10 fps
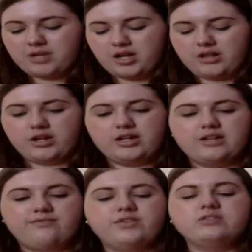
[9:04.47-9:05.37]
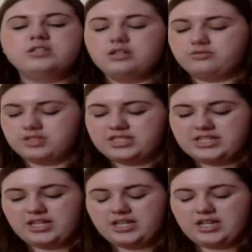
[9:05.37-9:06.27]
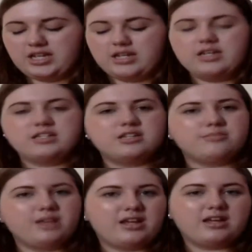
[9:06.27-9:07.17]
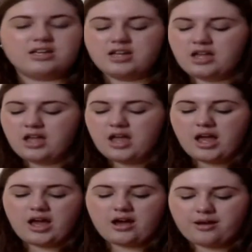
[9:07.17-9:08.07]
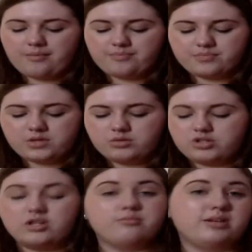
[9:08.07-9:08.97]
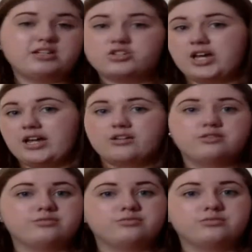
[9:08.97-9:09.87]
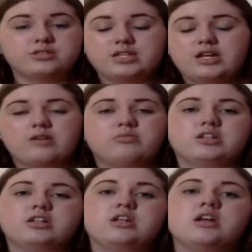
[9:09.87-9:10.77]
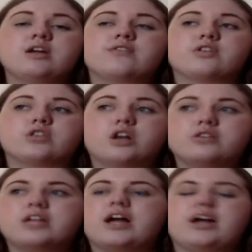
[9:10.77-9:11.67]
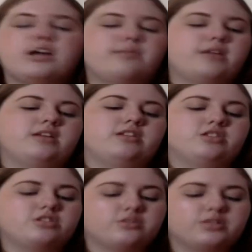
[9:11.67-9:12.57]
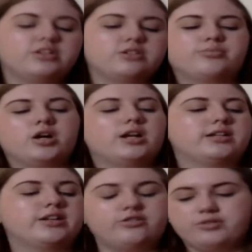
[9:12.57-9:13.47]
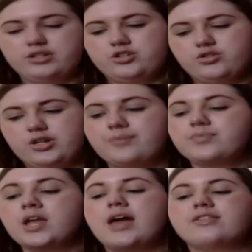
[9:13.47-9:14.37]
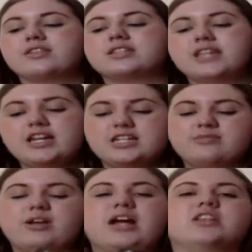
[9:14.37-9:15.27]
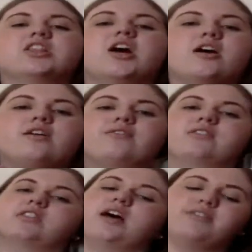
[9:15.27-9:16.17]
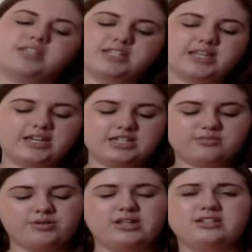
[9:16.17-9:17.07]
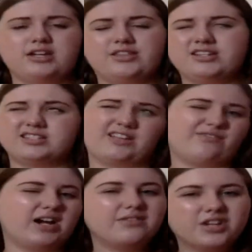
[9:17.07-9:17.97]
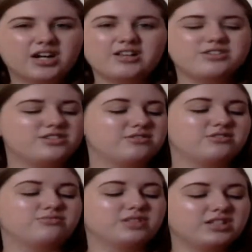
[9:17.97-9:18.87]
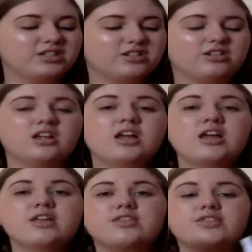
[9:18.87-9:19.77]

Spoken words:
type color, and it feels a little sticky to me, which it makes shadow stay on really for a long time, and it's just a really good product. I do really enjoy it. And the setting spray, I love this setting spray. I think it's like $5, so it's really good.